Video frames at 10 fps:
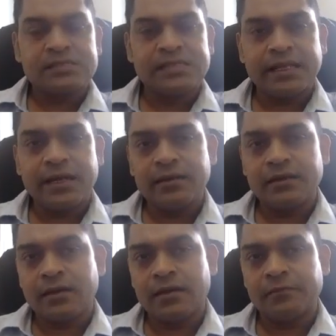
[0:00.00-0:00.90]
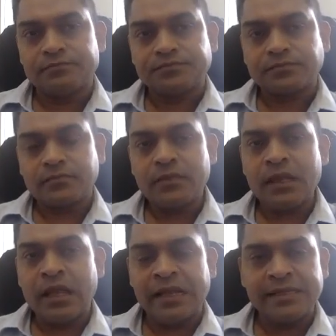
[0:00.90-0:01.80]
Second,
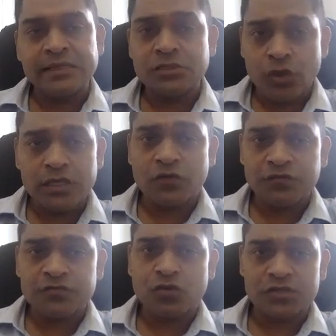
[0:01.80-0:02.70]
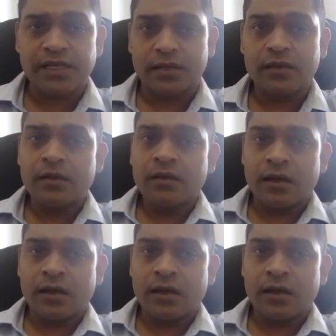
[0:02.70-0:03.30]
I think the choice of sourcing.